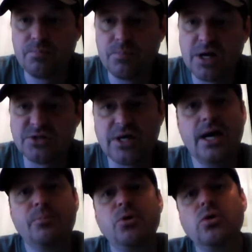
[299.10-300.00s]
because they
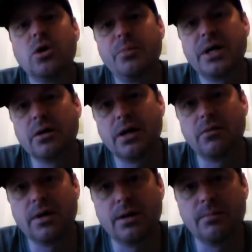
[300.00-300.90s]
had pool coping on
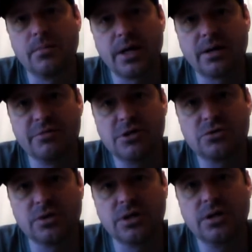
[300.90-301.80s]
that ramp. Like
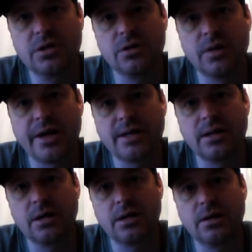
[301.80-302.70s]
eventually, like
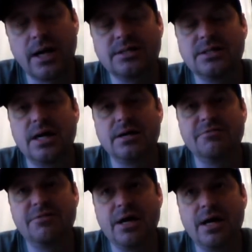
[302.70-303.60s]
in
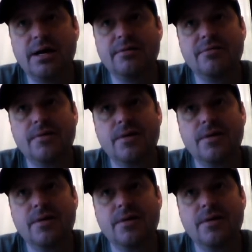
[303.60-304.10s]
1995,